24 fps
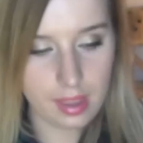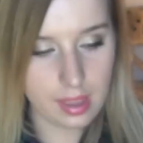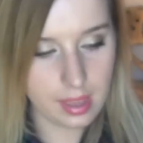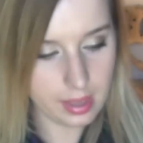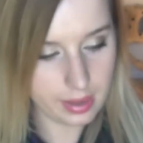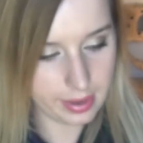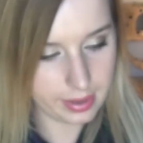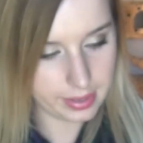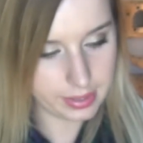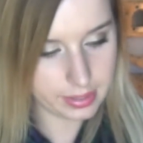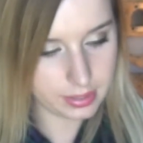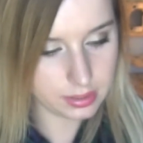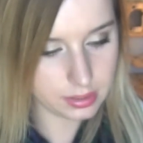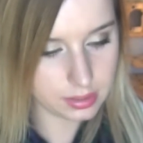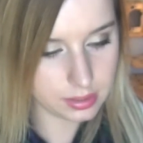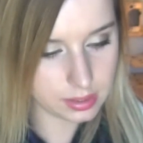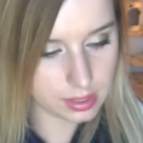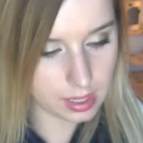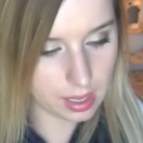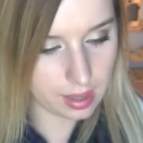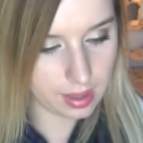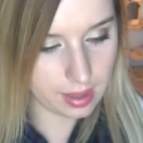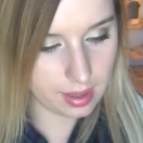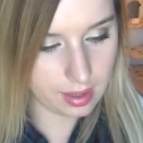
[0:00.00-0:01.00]

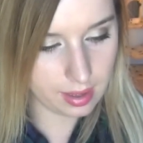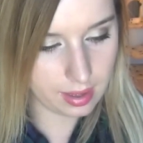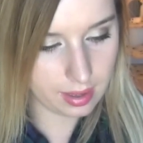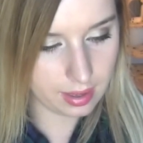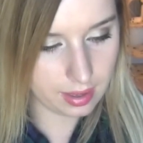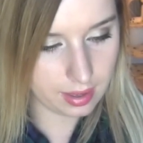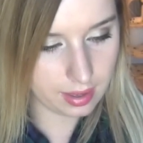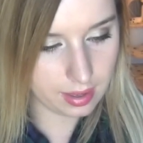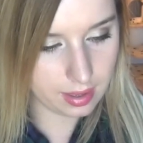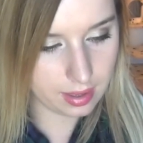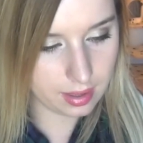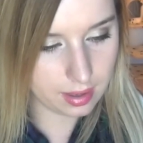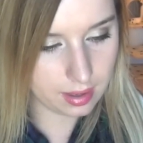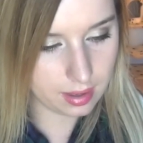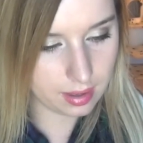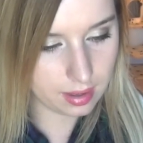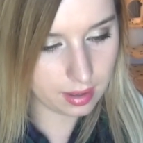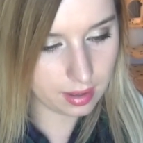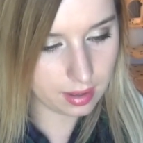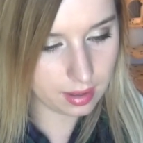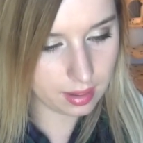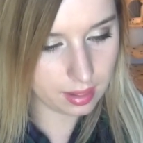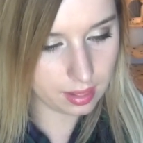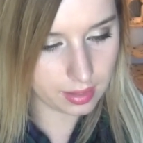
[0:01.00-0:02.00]
And
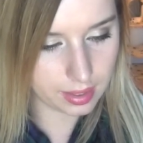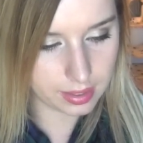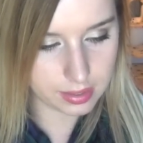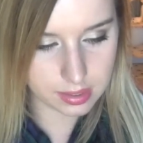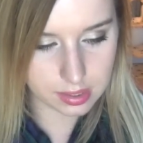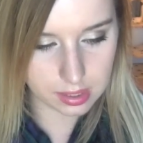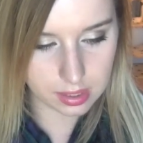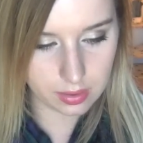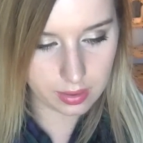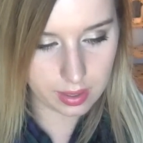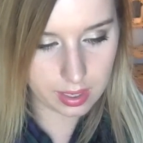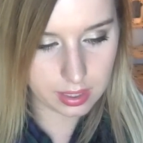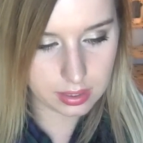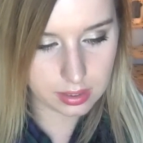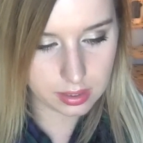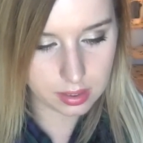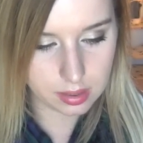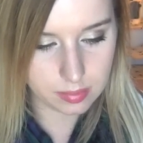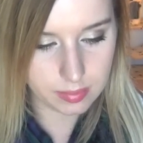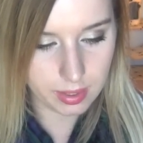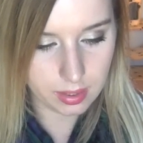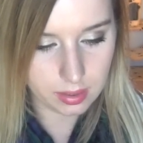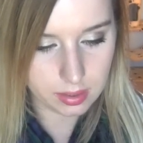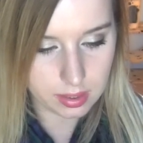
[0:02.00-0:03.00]
let's go ahead and
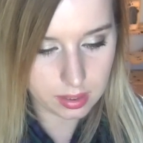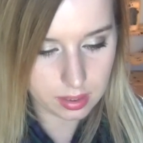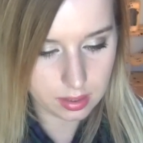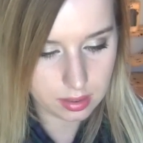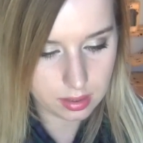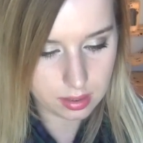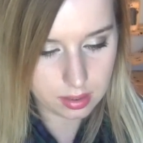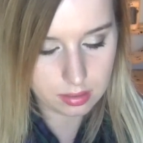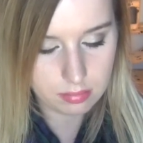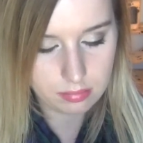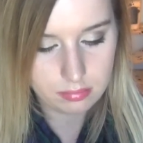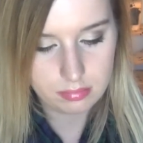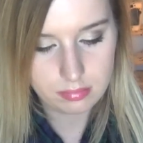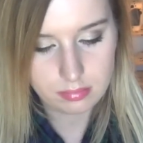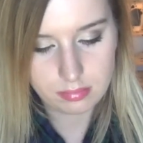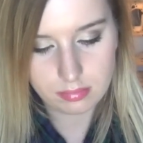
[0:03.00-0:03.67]
smell this.